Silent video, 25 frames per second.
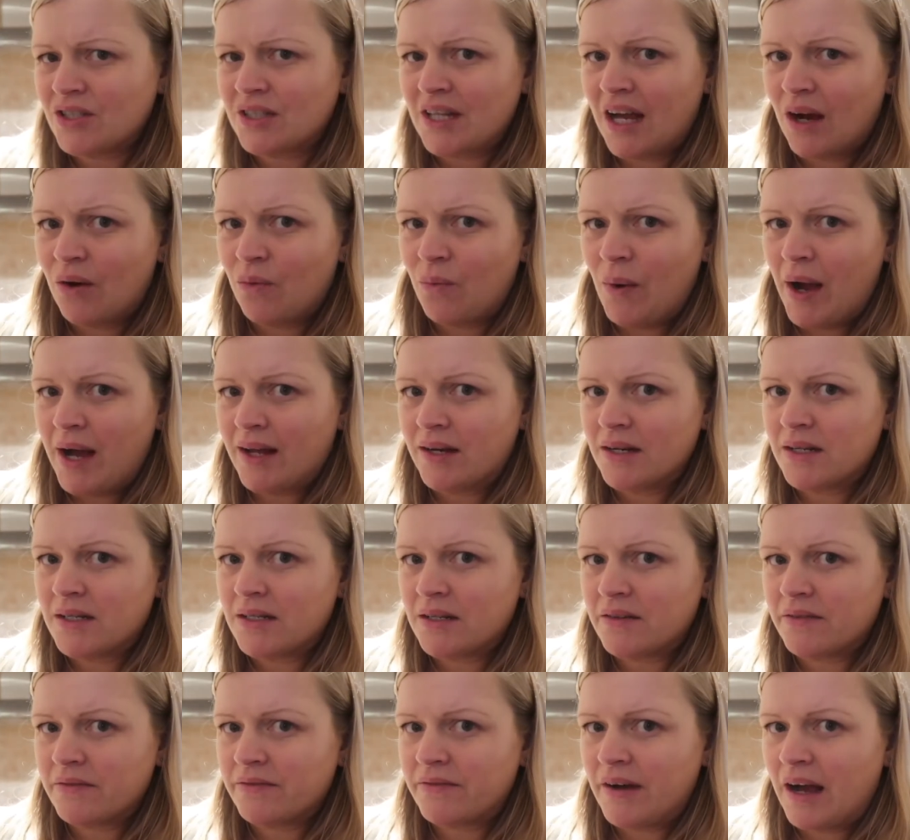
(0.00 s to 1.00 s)
just that
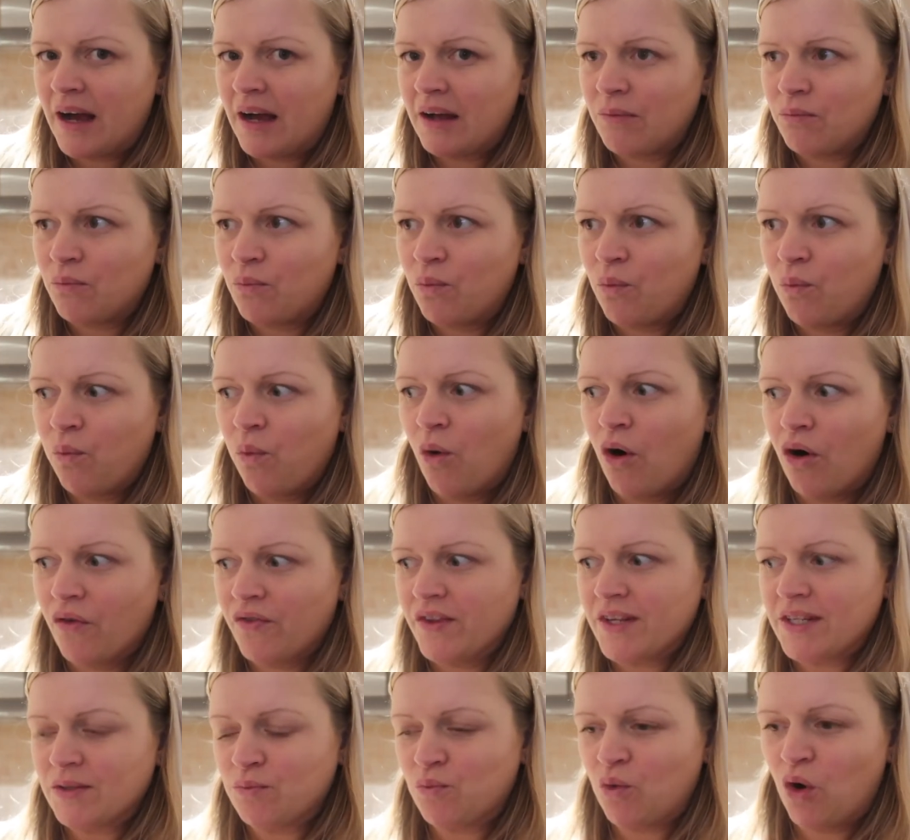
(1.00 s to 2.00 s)
awareness of
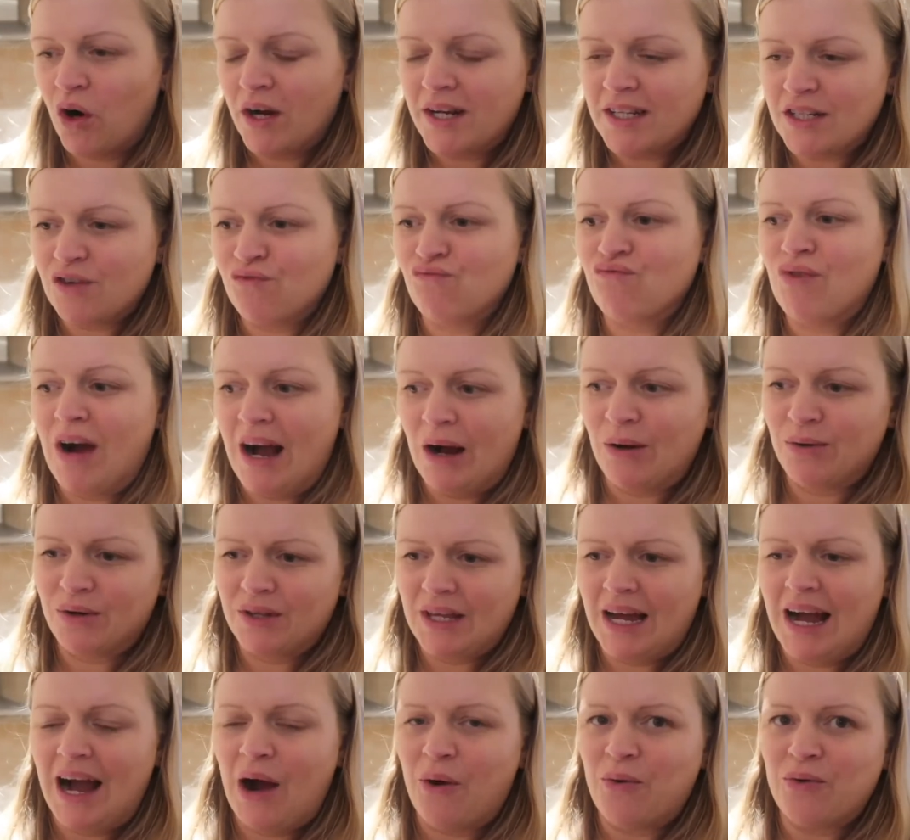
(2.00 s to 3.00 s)
what is around
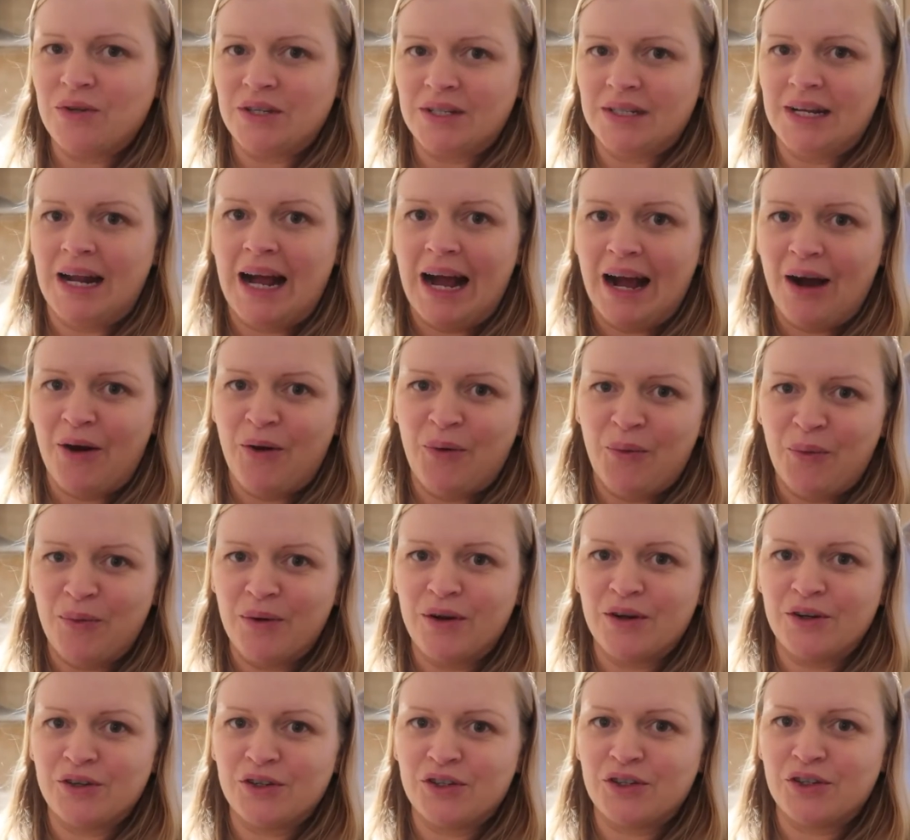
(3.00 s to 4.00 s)
the house and how
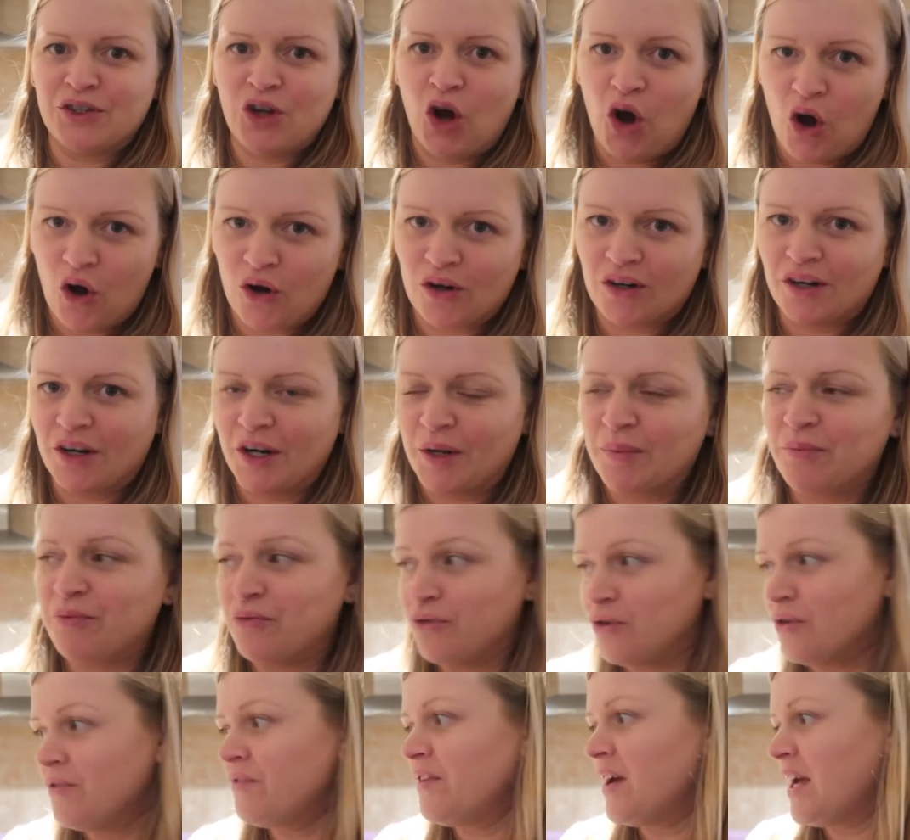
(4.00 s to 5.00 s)

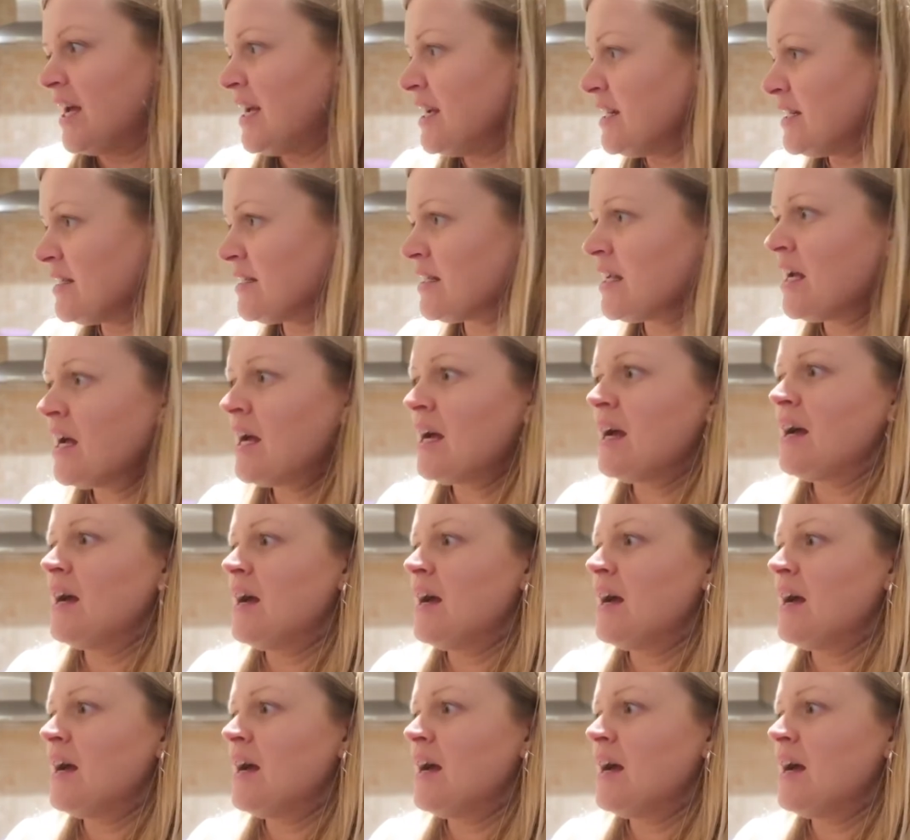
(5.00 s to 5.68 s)
toddler-proof it is.